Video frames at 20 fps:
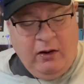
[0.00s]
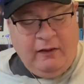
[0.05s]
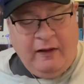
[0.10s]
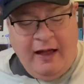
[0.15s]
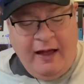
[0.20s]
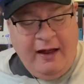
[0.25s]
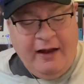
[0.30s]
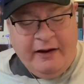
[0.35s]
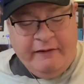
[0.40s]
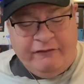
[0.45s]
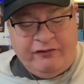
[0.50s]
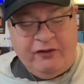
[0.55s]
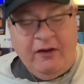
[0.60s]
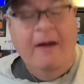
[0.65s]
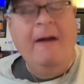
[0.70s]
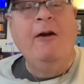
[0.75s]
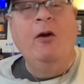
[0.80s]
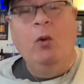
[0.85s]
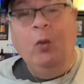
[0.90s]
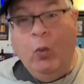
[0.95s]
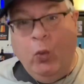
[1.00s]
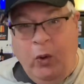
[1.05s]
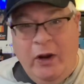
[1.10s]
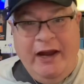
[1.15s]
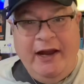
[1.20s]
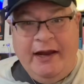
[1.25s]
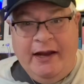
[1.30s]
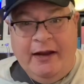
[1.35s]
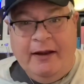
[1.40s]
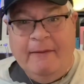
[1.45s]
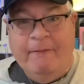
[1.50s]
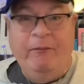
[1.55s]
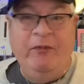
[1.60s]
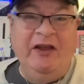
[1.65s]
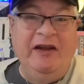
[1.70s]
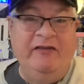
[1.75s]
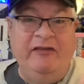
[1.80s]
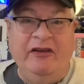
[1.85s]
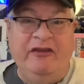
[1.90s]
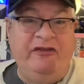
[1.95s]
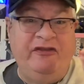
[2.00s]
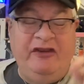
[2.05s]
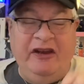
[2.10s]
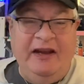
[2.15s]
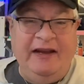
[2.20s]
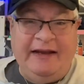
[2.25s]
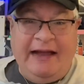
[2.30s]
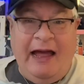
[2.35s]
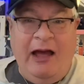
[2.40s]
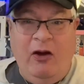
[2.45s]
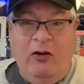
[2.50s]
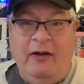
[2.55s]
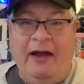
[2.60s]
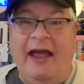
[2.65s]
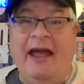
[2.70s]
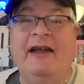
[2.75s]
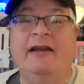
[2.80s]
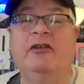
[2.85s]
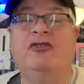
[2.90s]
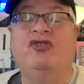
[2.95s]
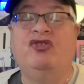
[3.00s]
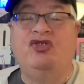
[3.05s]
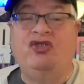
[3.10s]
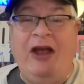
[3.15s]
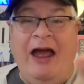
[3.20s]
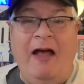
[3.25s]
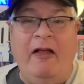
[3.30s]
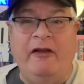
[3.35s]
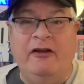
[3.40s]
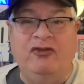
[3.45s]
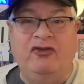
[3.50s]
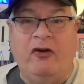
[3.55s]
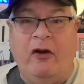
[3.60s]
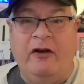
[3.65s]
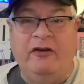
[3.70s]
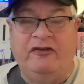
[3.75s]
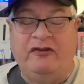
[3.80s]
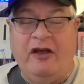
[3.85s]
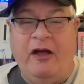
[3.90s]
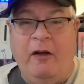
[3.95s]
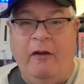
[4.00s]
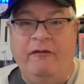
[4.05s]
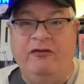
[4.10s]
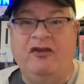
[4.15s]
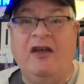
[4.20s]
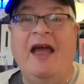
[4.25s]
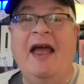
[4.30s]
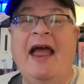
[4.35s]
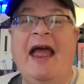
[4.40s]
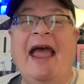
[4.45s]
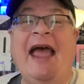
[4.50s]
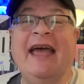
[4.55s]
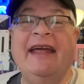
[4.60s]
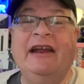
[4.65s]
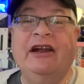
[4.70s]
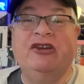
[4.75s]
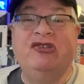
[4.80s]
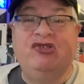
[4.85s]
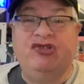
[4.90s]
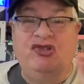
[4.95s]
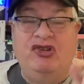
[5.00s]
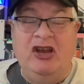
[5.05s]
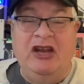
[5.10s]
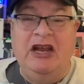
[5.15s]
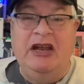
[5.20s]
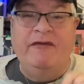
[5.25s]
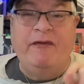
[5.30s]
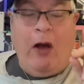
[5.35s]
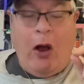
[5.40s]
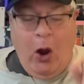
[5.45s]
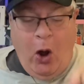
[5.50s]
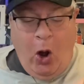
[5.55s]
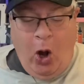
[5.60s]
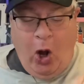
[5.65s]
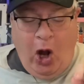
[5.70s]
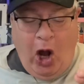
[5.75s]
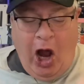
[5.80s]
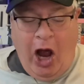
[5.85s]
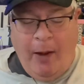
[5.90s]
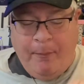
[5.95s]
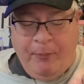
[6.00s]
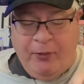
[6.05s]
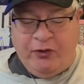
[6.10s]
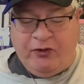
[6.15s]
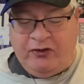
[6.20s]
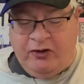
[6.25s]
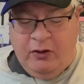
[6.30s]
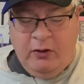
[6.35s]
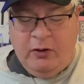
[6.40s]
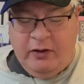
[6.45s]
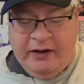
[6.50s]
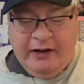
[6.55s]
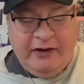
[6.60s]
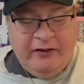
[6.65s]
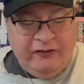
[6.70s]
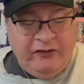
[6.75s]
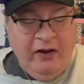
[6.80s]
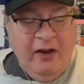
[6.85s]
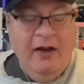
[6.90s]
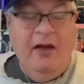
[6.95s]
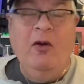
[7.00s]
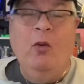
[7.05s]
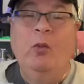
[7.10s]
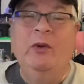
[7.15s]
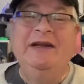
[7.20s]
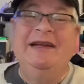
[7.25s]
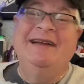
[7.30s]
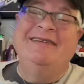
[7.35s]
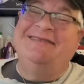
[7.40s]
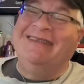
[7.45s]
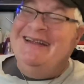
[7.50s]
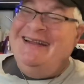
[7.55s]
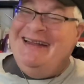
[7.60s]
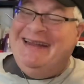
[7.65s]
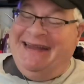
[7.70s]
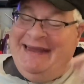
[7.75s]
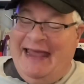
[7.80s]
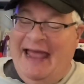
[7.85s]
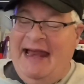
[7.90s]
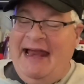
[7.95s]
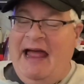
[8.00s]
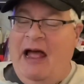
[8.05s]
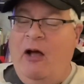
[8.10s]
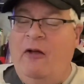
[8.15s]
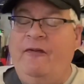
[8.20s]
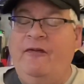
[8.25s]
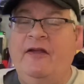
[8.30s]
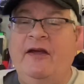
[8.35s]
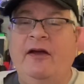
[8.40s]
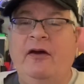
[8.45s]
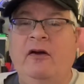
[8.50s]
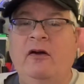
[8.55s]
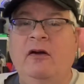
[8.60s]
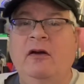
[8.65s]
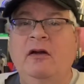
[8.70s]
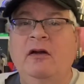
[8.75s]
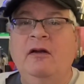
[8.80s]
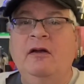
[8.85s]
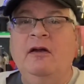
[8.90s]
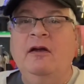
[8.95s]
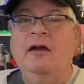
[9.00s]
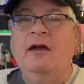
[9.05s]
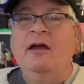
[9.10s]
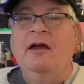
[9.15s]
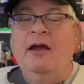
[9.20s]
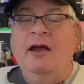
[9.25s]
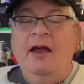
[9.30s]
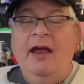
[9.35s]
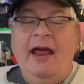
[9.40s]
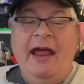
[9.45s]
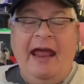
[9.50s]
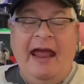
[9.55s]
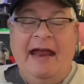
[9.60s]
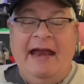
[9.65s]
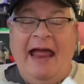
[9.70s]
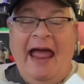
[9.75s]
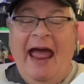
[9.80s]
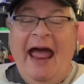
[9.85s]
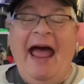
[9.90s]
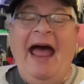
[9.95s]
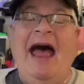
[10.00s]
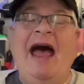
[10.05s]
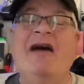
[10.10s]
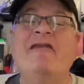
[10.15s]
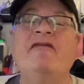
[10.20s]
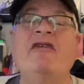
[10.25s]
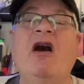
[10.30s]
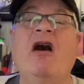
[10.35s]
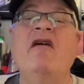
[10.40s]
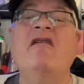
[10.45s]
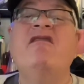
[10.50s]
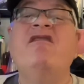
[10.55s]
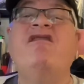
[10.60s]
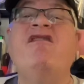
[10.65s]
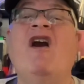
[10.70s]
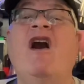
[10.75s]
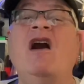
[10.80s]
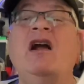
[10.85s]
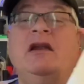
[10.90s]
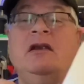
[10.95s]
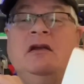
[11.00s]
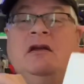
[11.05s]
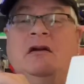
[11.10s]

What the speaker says: lives. We need to seek out and challenge ourselves and achieve our opportunities. We need to get out there and have fun.